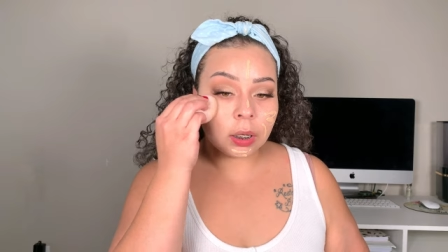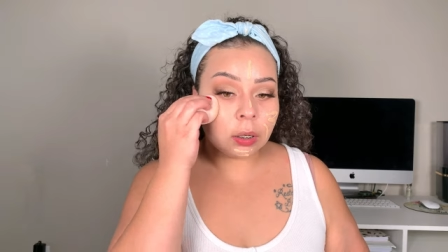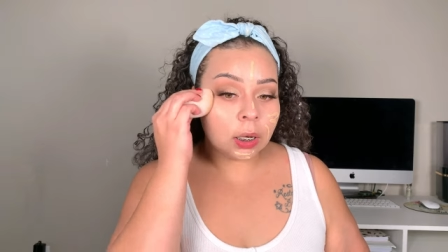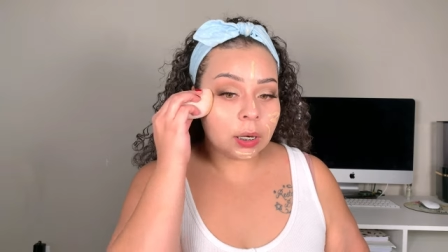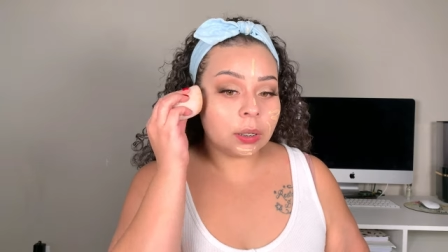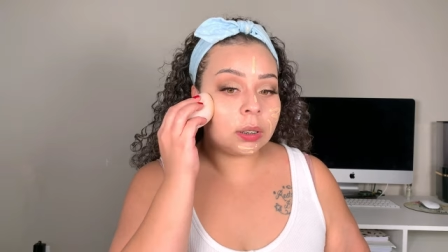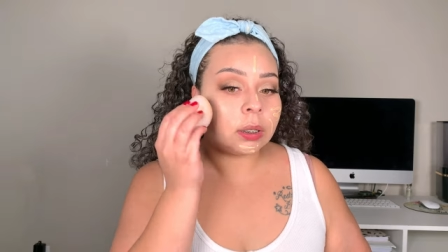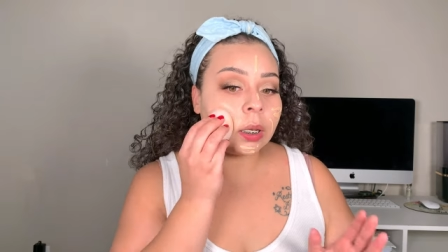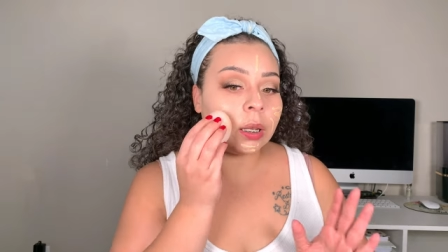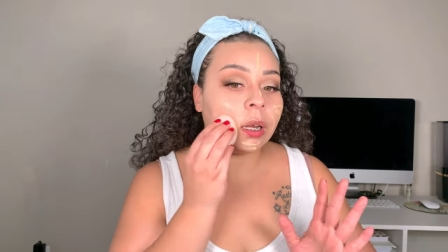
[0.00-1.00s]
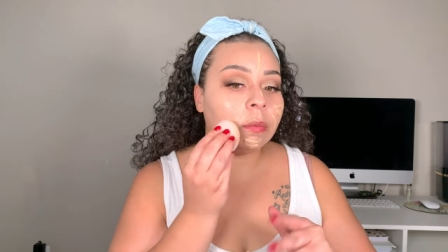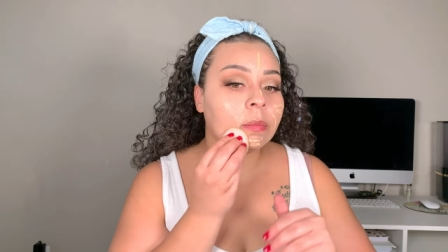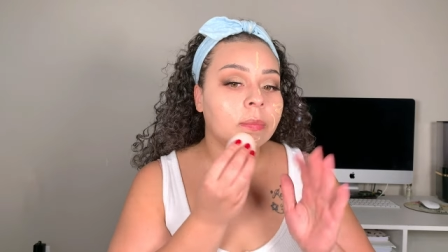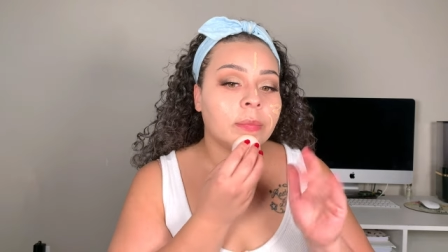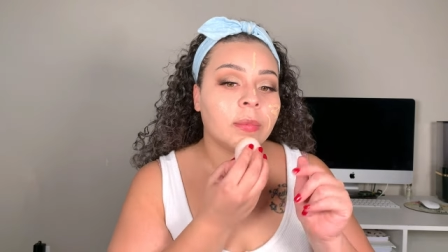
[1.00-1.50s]
You can at least get like
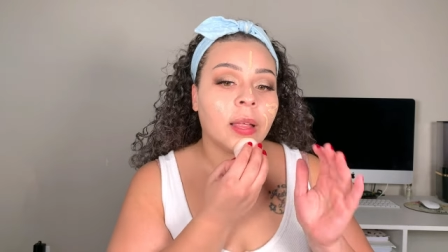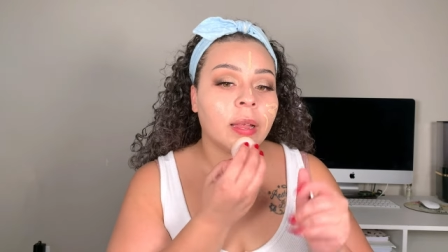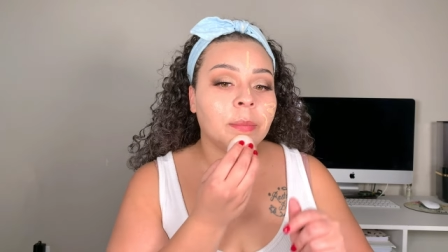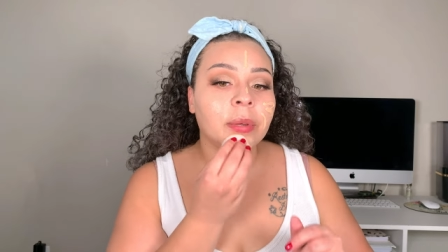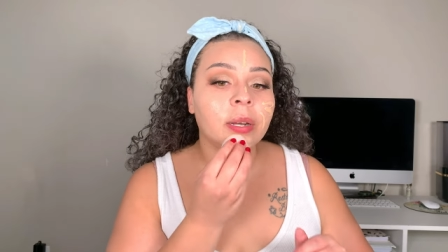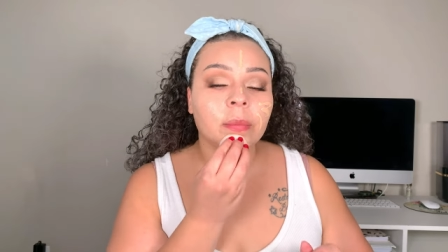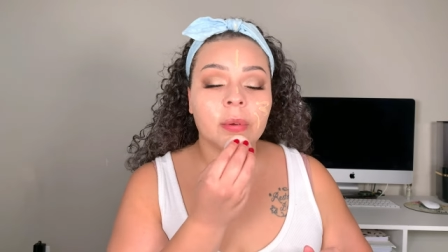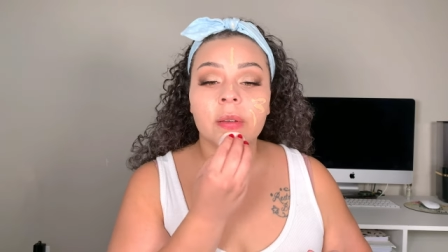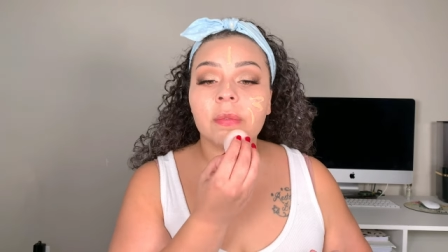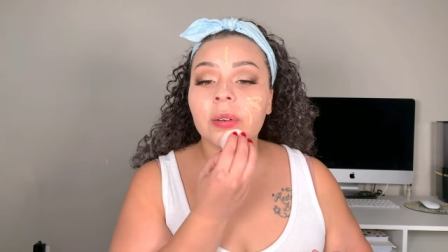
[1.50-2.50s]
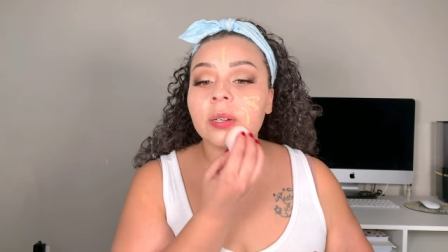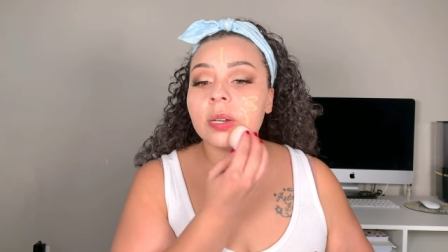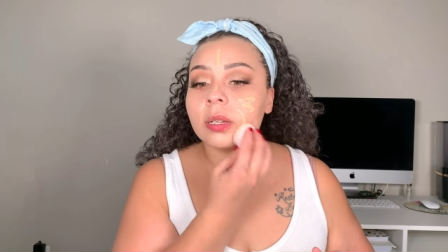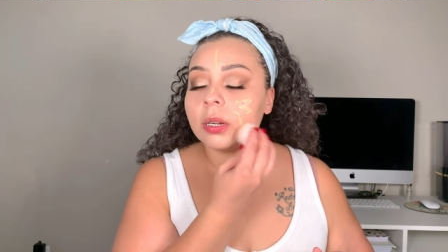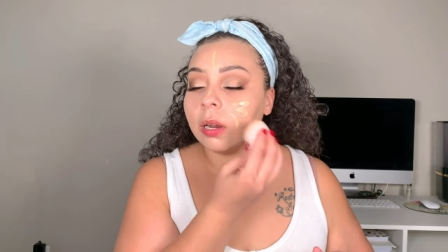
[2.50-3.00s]
light medium coverage. It
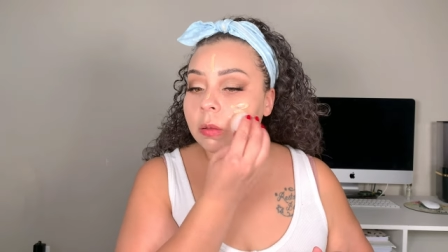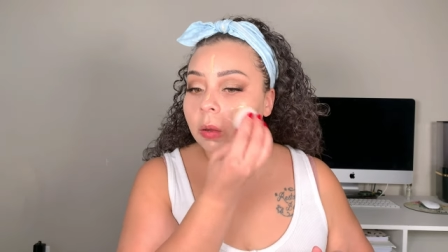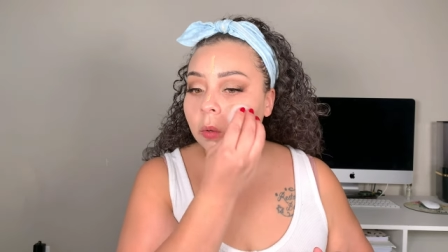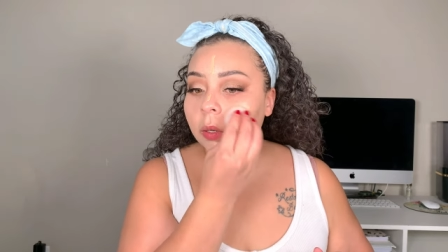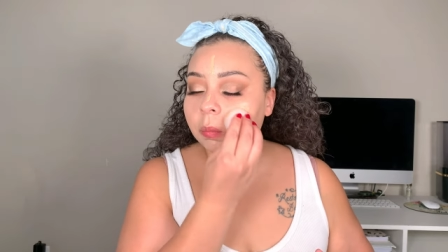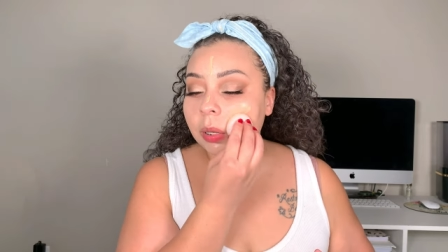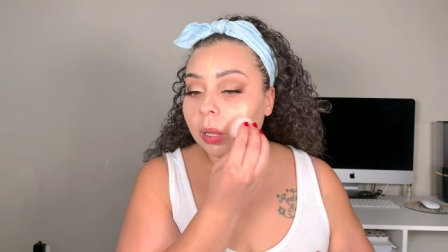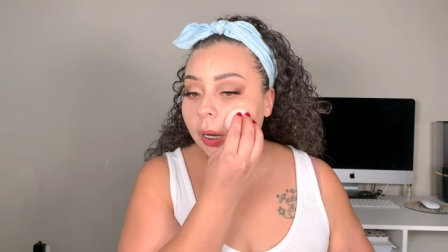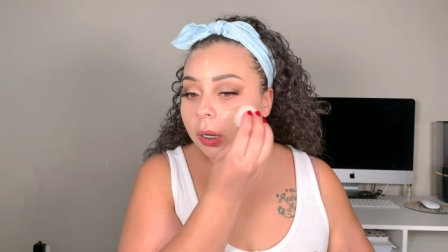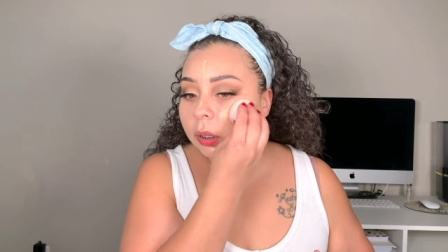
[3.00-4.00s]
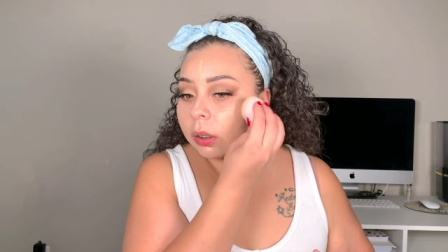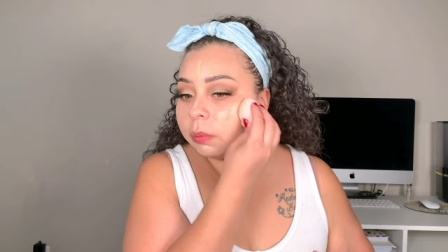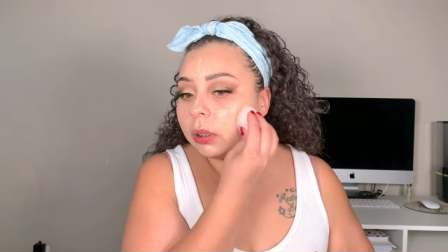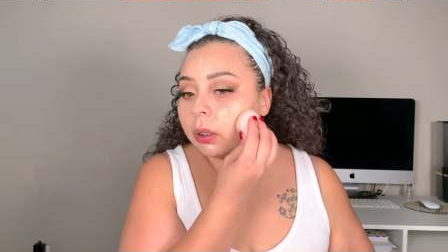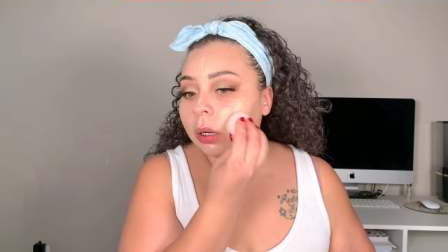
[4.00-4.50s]
doesn't have to only be light. It's
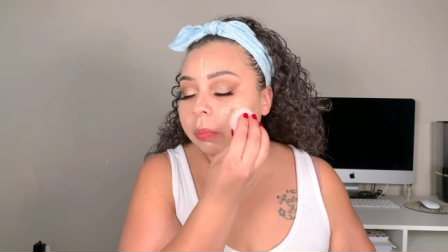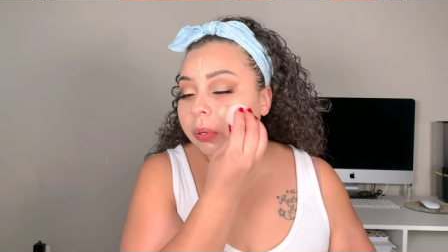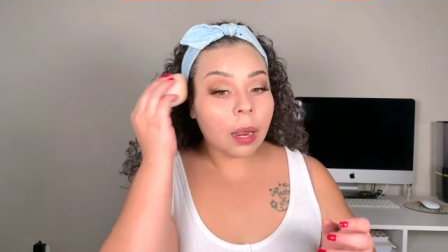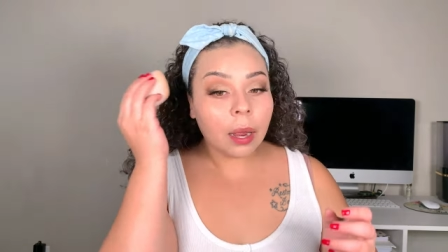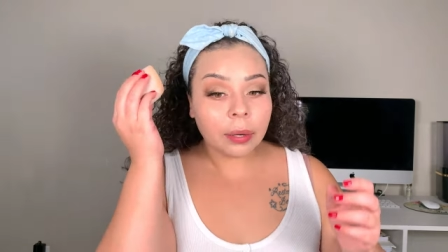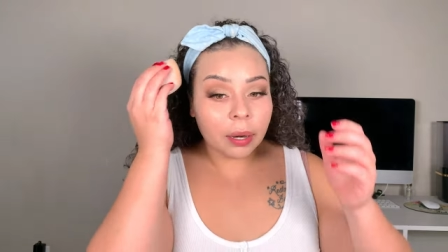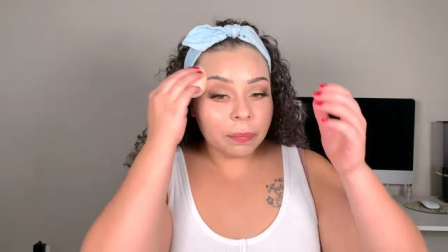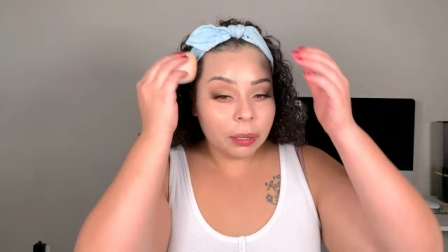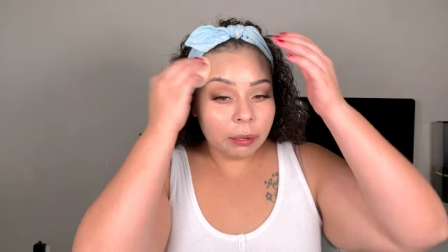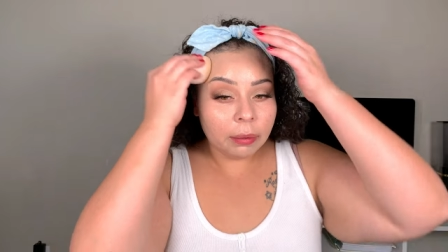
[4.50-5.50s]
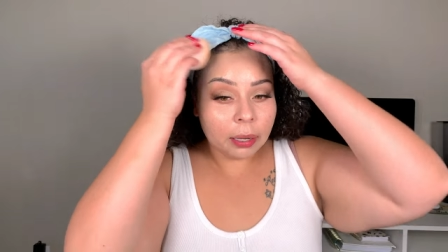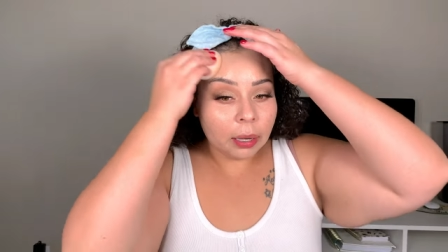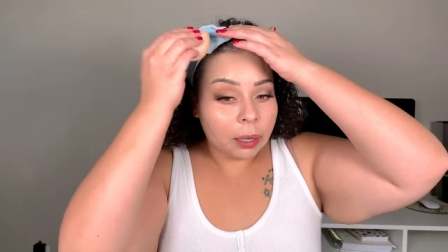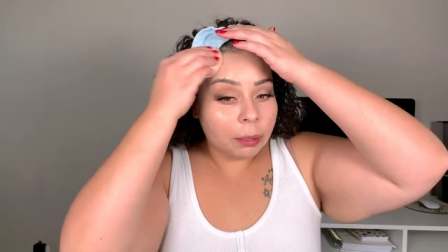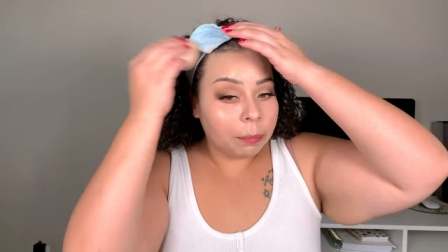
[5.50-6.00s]
building up pretty Definitely like
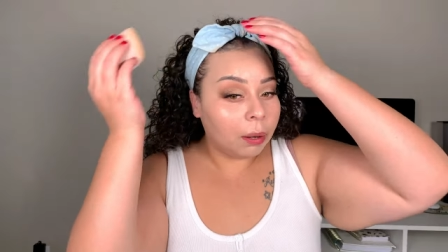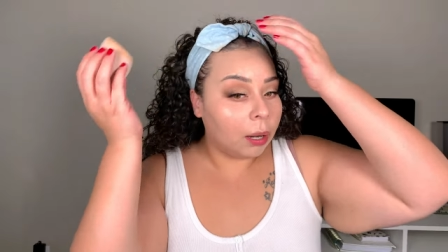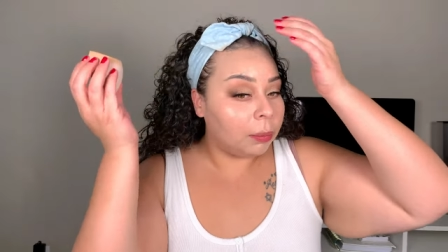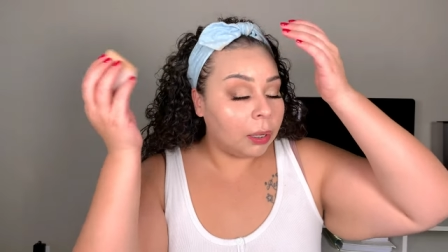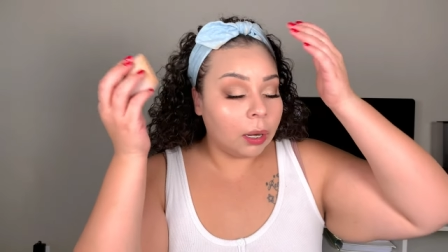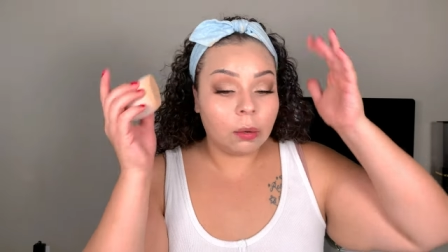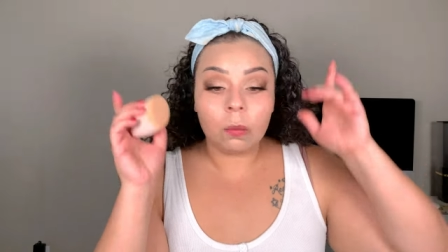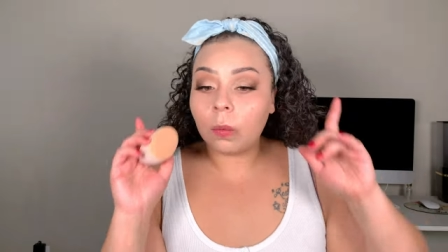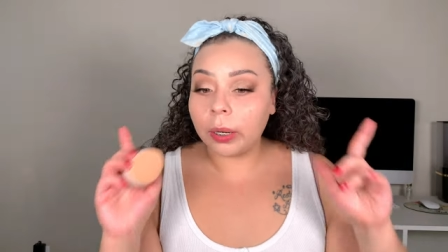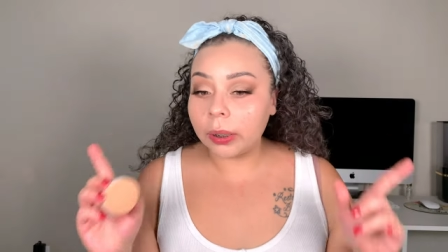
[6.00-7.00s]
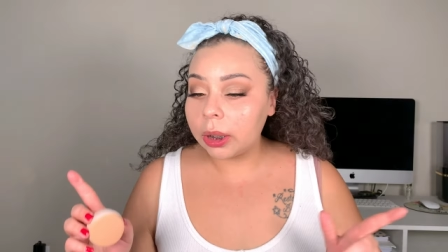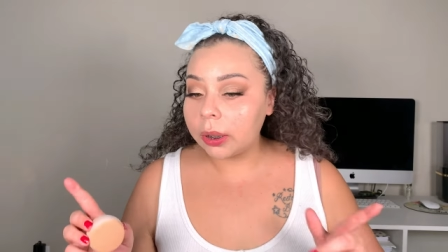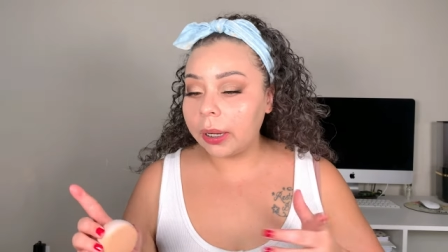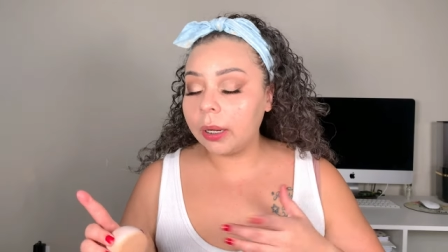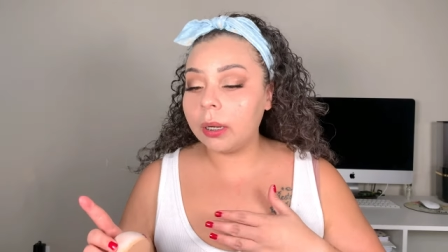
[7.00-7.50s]
I could have probably gone one
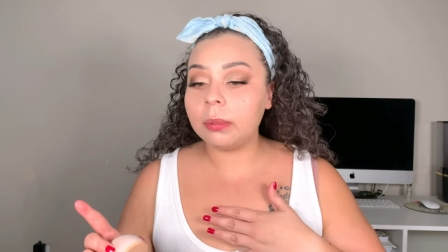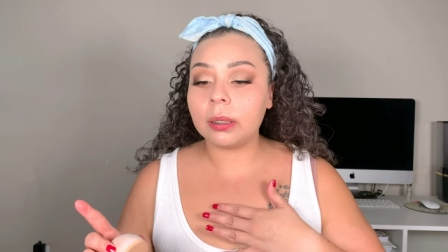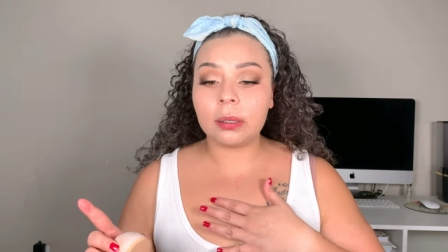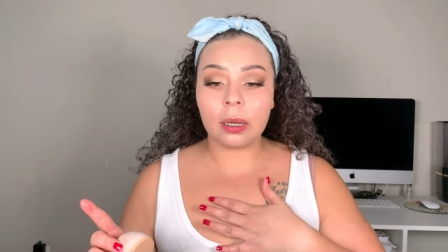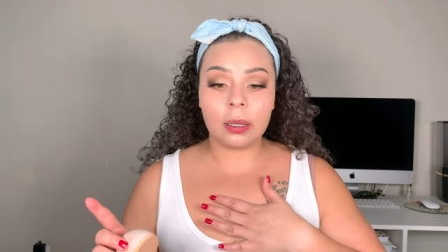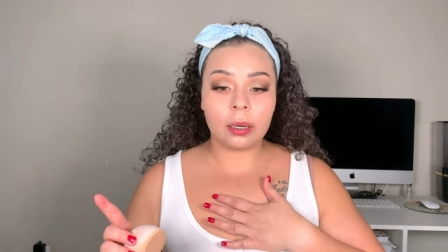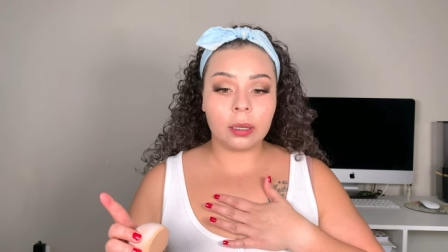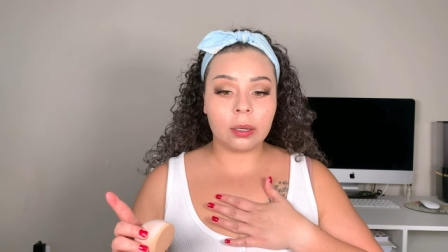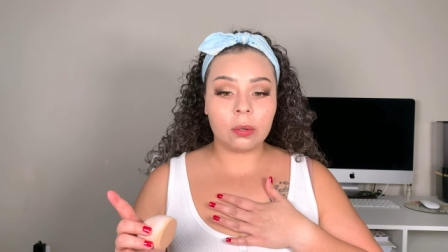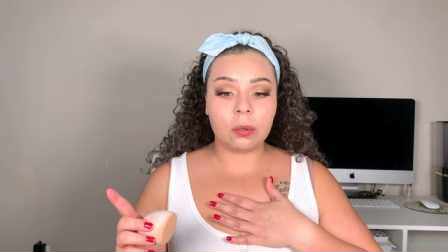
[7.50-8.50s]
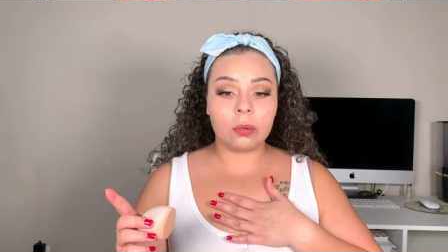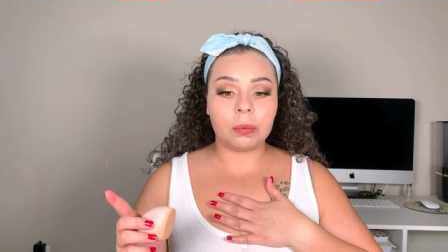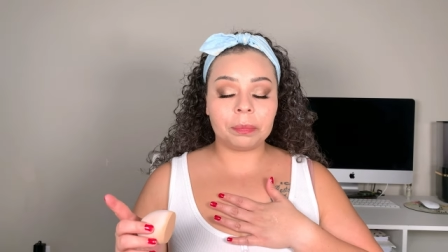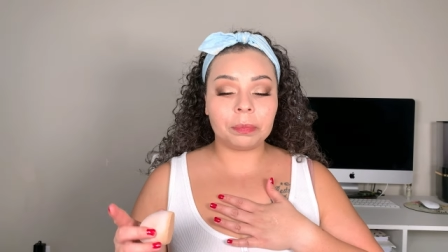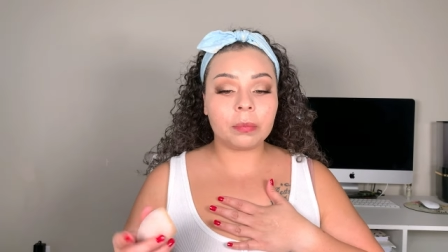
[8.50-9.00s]
shade up just because I look a little